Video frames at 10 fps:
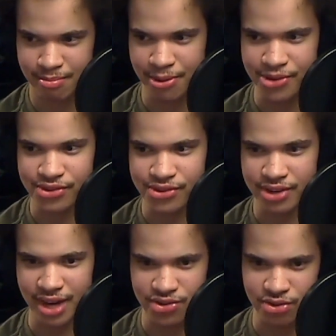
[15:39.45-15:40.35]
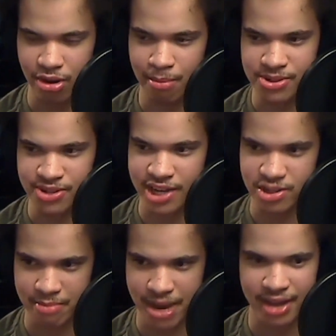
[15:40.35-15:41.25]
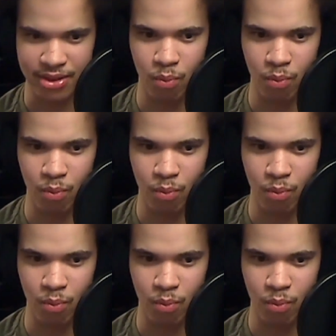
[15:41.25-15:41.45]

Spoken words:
person I saw besides Matt